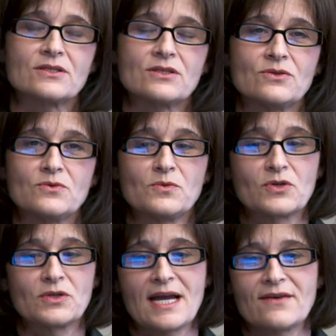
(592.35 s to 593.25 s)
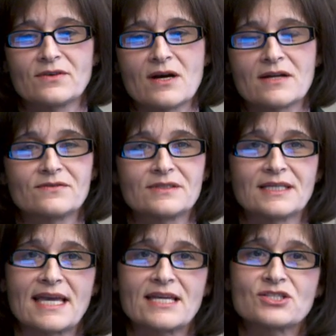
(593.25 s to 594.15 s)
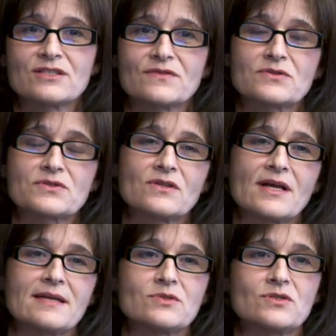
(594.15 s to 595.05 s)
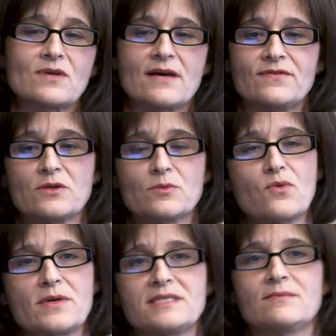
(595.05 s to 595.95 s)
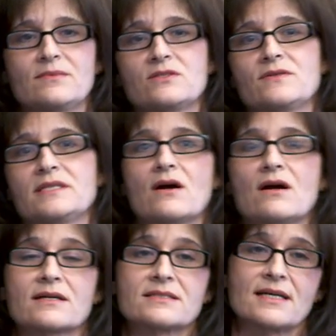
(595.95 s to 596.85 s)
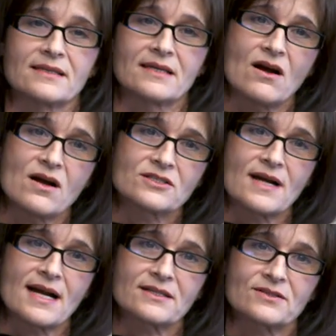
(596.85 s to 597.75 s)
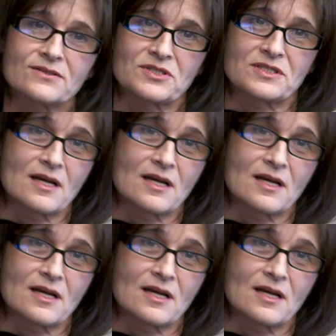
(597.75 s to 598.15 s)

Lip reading: you could have a lot of litigation if there's claims. You've got finger pointing between the architect and the contractor.